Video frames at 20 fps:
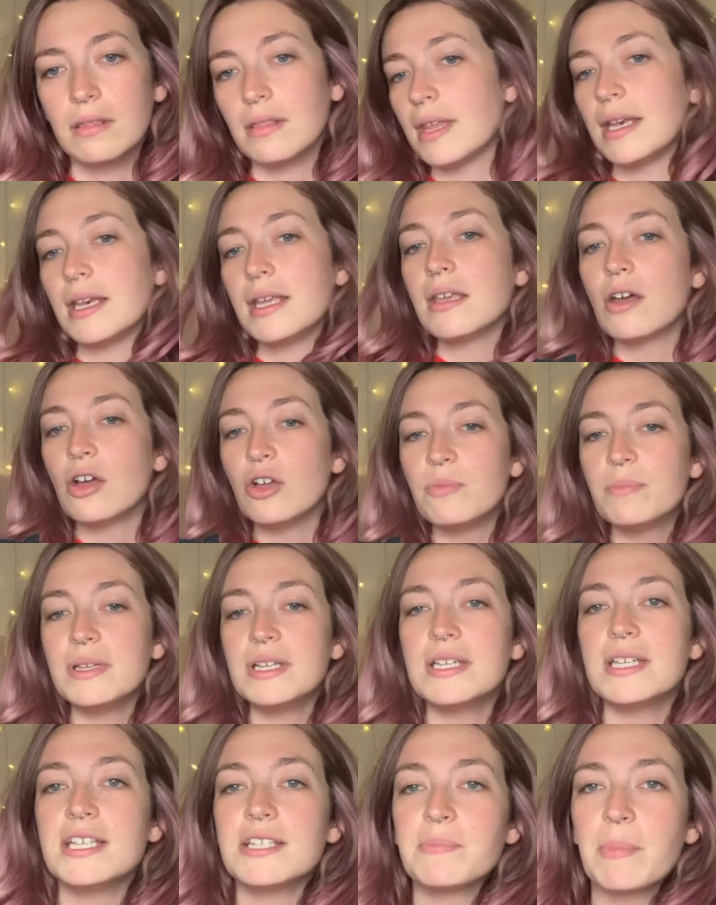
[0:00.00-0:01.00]
Then he
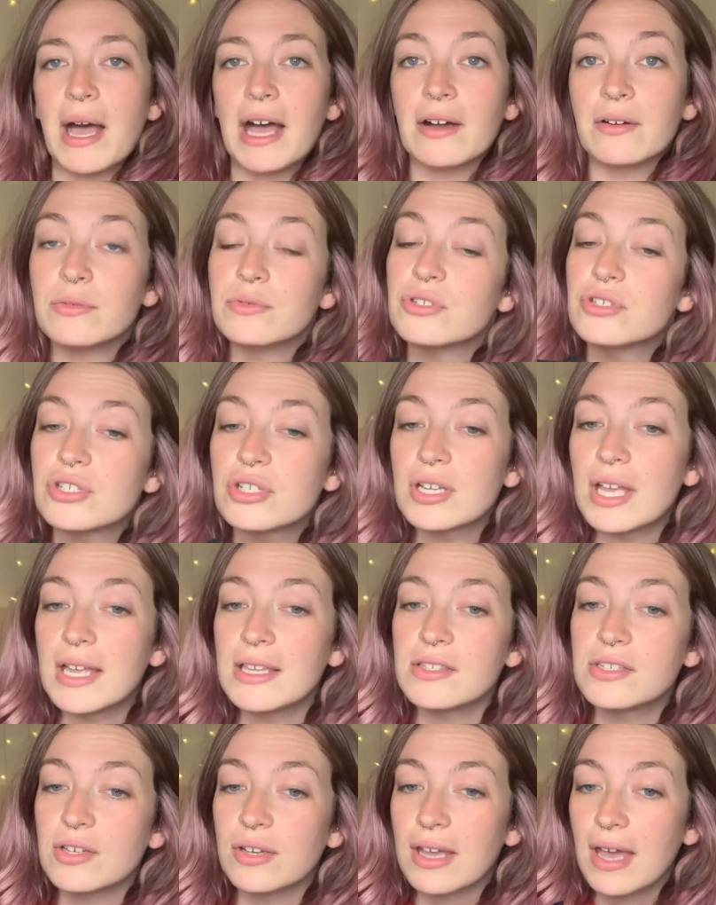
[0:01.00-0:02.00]
opened his pouch
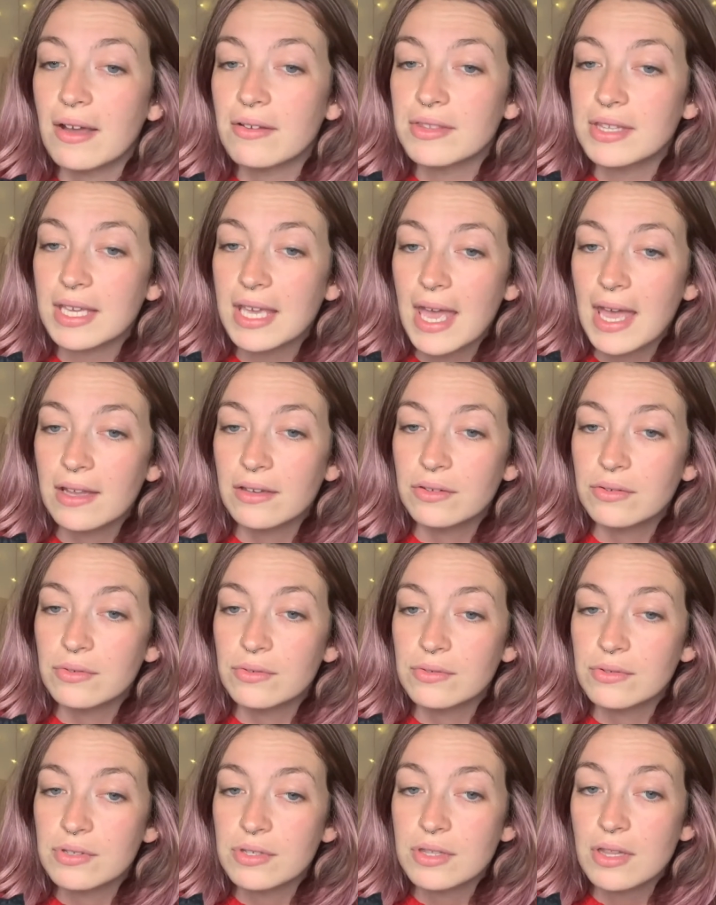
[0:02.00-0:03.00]
and took out the
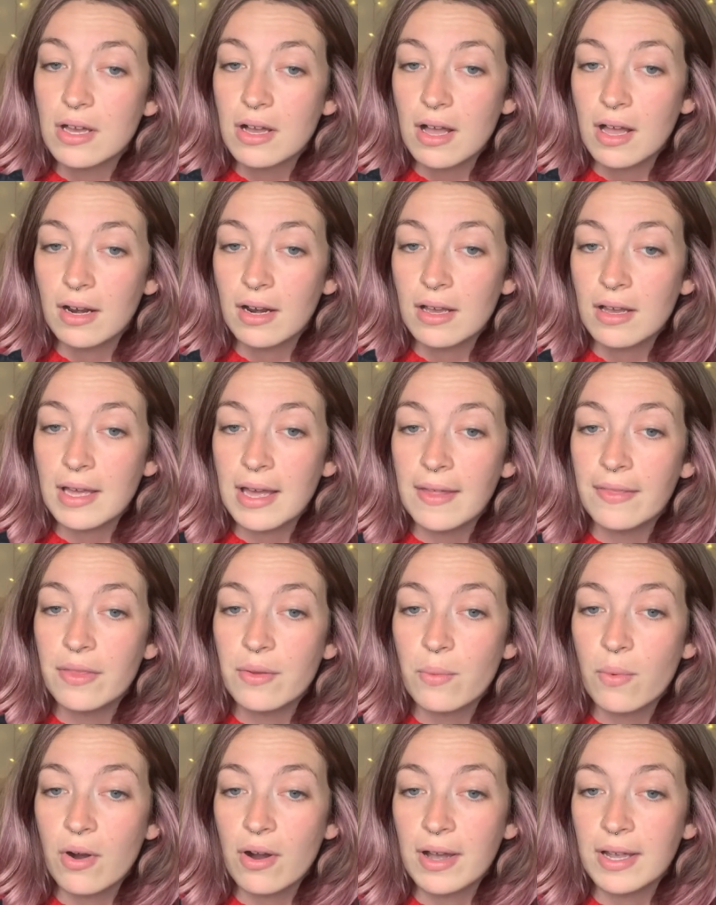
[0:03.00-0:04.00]
candles, the challah, and the
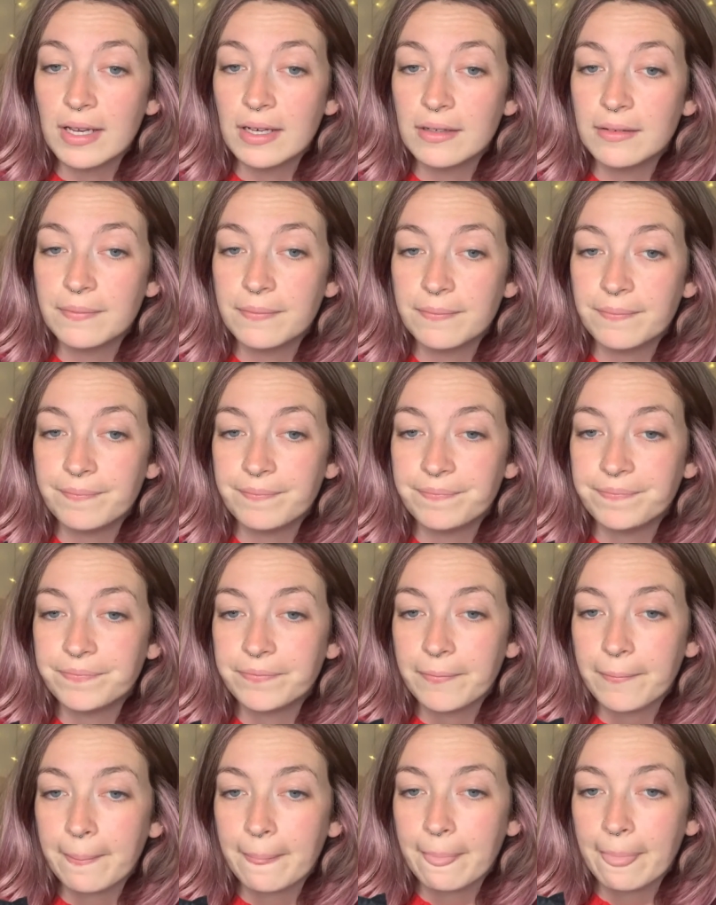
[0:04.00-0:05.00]
wine.
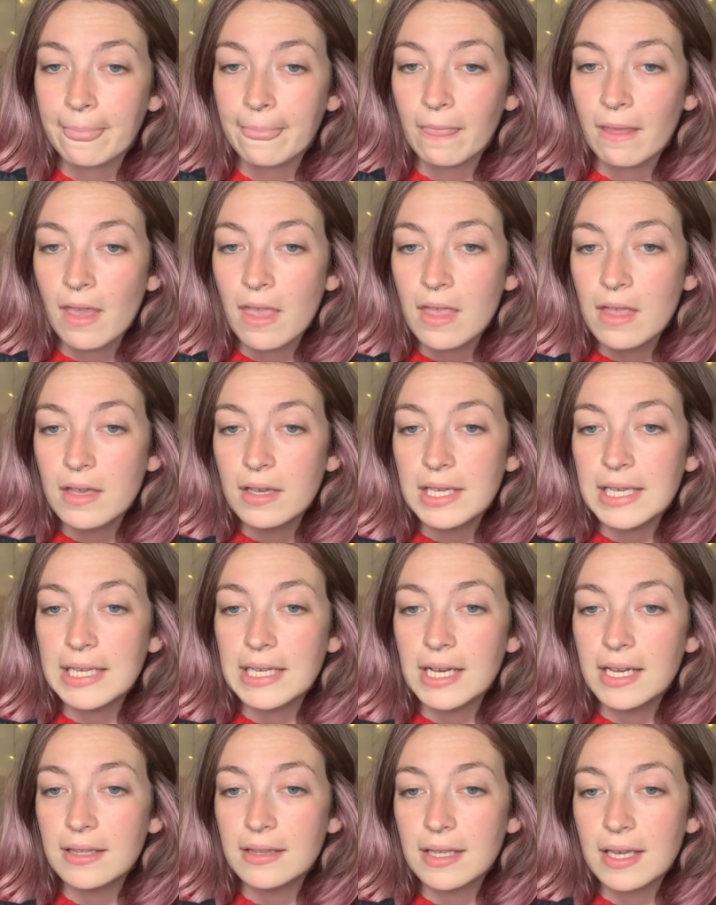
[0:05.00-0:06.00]
He
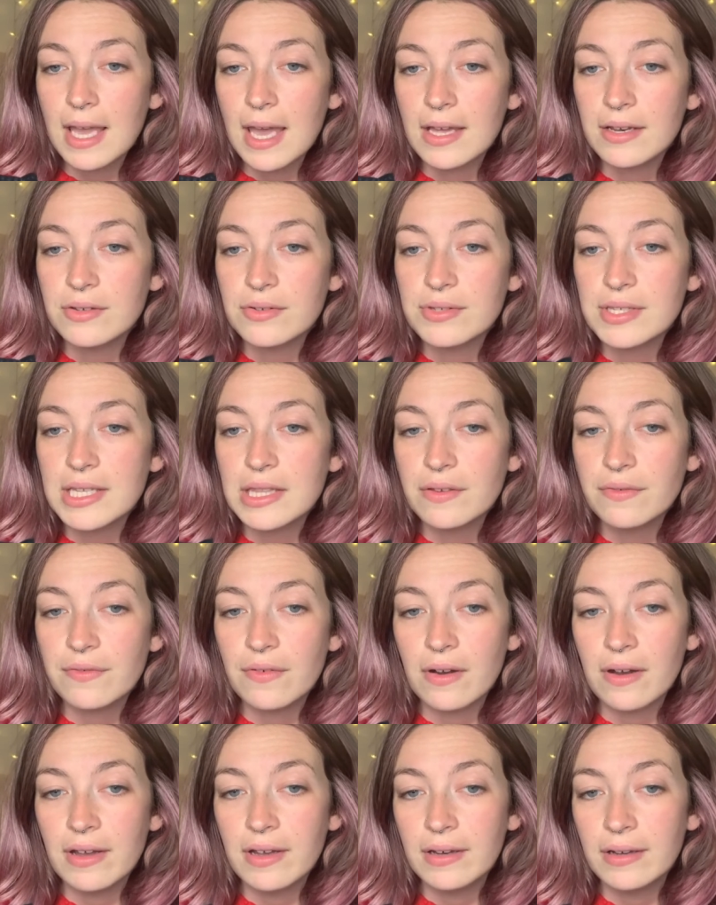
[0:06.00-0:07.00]
lit the candles in the
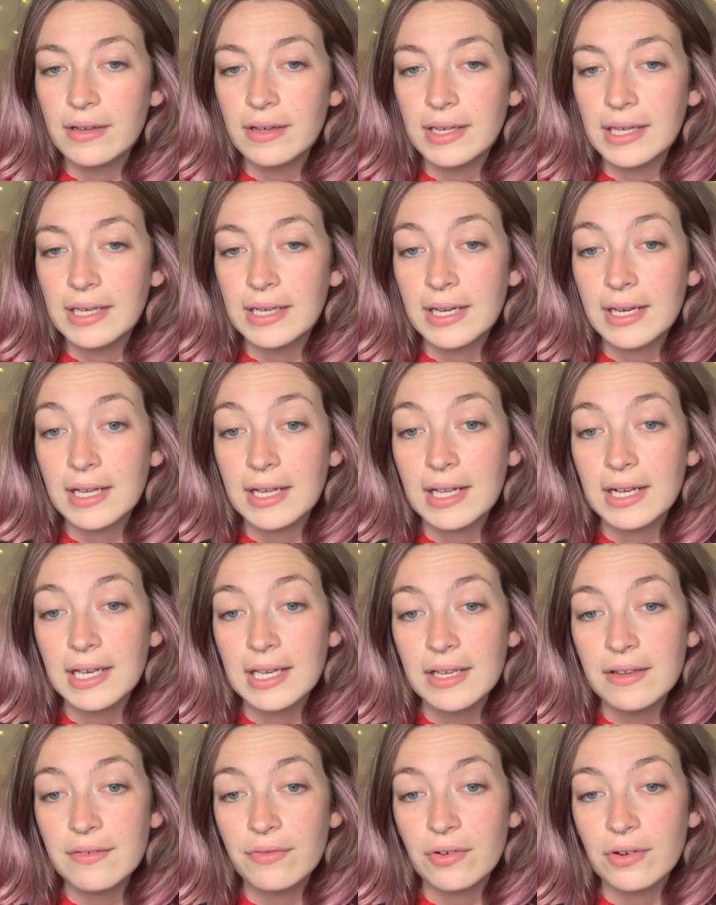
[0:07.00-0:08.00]
fire, and in a
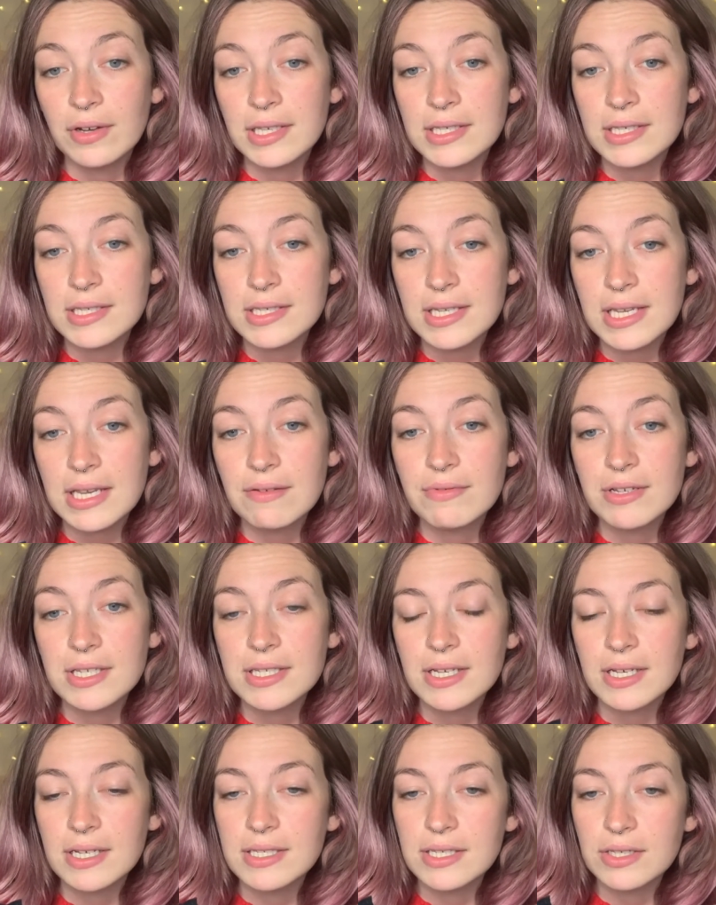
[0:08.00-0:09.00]
clear voice he
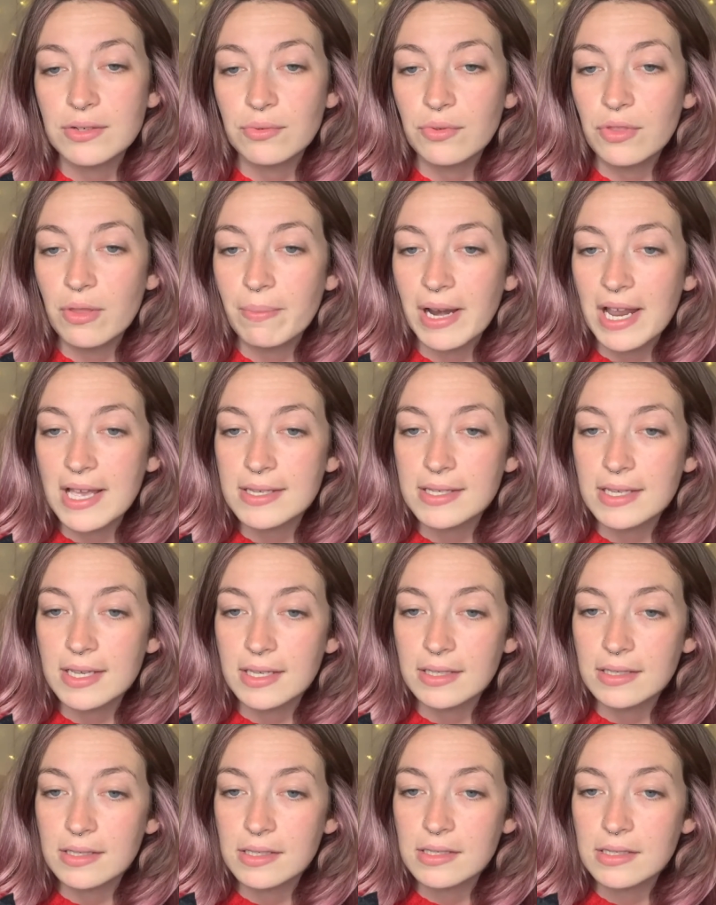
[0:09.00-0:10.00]
recited all the
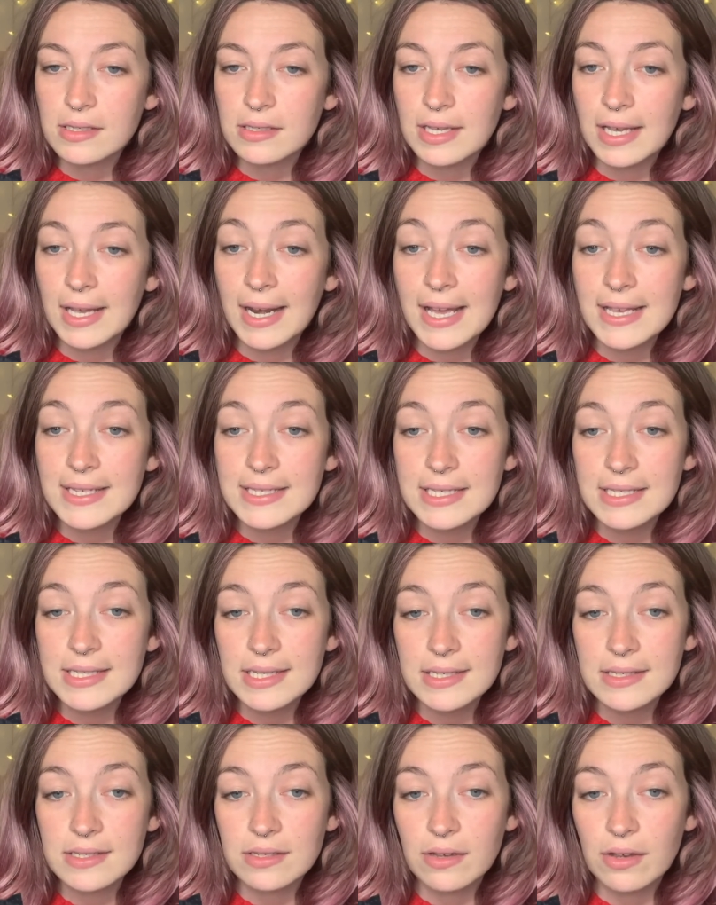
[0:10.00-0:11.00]
blessings, and as he
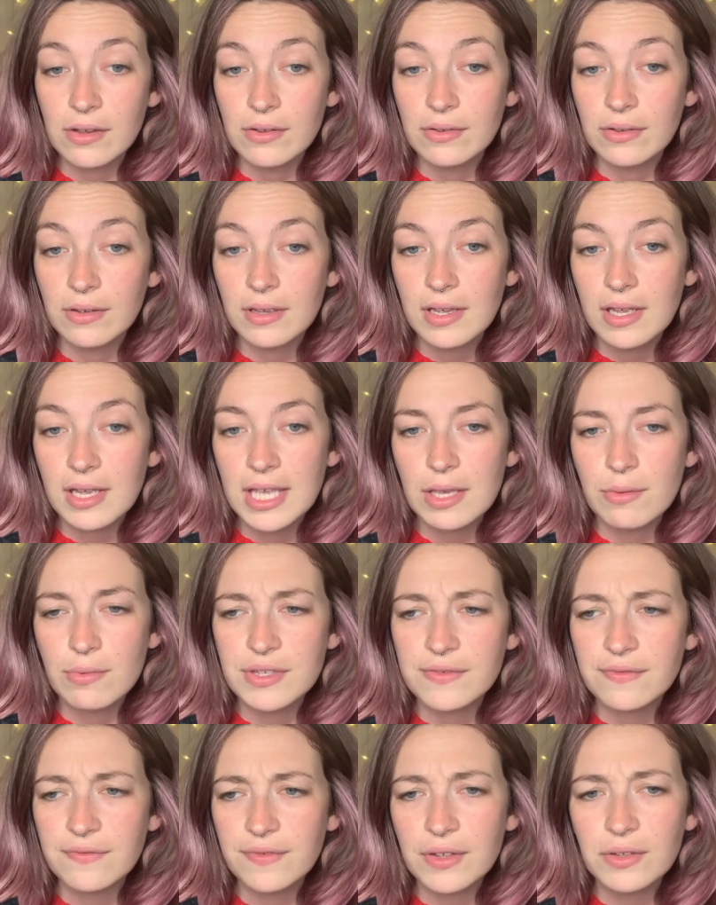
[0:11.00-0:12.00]
did so, he
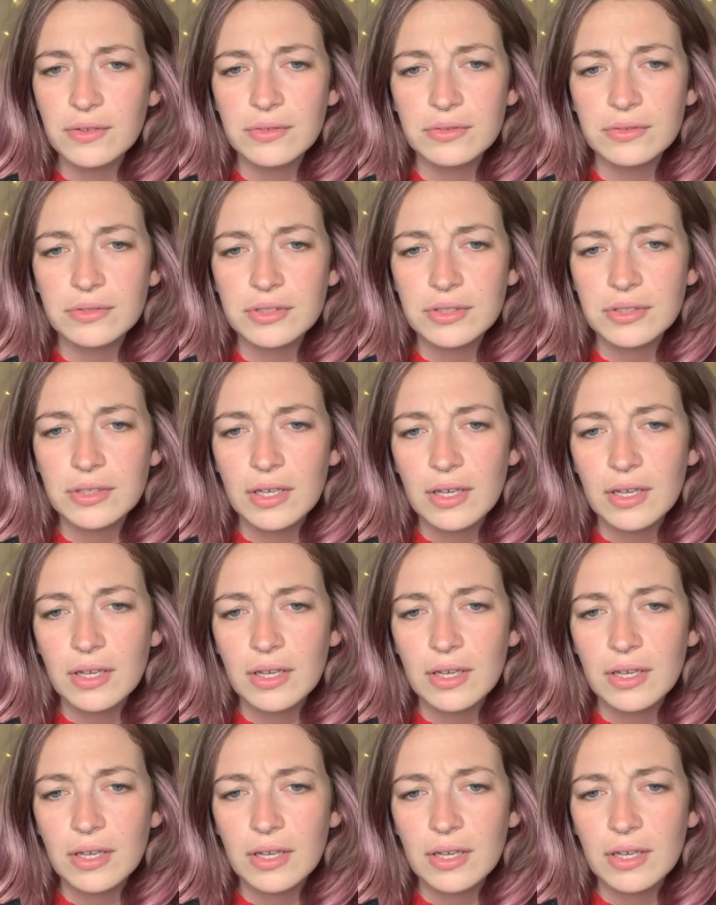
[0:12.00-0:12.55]
was filled